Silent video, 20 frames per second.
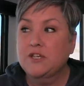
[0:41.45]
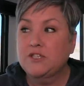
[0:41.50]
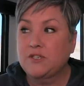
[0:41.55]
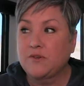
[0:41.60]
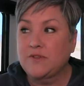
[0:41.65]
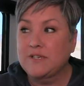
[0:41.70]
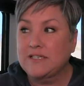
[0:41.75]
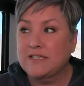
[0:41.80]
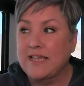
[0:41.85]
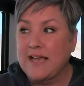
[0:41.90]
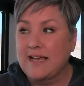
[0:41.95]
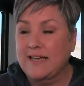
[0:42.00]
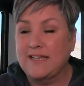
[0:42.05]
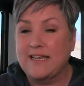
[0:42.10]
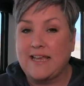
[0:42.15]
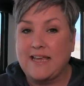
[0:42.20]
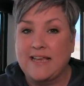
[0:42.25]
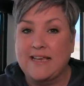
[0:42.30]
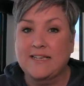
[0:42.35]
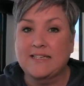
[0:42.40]
So this
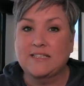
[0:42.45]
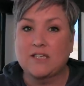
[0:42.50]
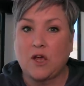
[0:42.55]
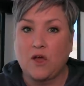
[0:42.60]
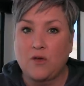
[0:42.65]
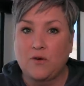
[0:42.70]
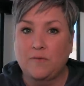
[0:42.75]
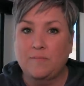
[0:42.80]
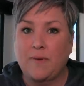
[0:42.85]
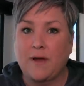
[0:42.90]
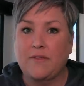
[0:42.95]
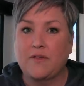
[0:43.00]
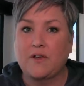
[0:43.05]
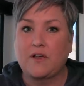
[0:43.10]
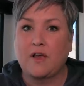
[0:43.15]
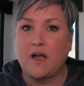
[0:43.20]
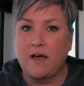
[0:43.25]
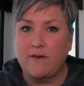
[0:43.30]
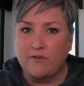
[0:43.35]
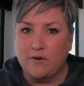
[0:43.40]
land is owned by the
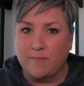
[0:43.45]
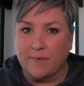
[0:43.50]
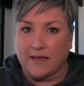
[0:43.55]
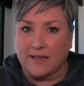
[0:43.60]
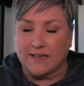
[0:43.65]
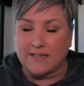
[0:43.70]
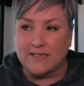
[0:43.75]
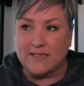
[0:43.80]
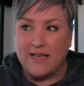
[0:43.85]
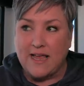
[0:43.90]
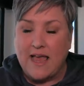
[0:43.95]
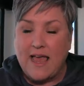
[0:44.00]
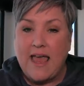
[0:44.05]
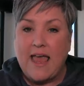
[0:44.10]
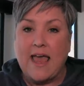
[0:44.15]
government.